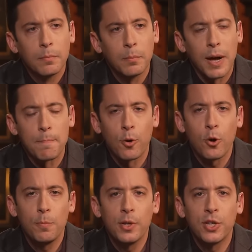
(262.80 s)
My
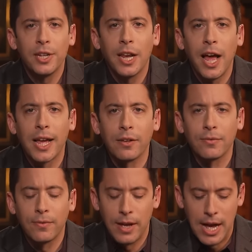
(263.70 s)
purpose in
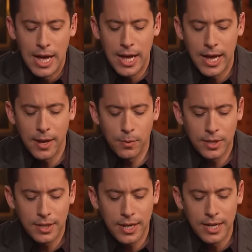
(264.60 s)
life. I. What's
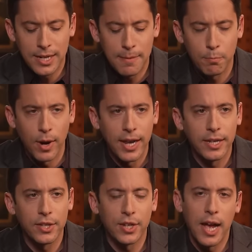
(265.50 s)
this guy's name?
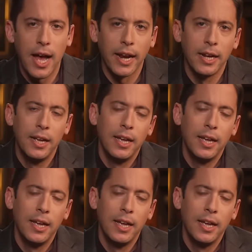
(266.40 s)
Brandon Scott.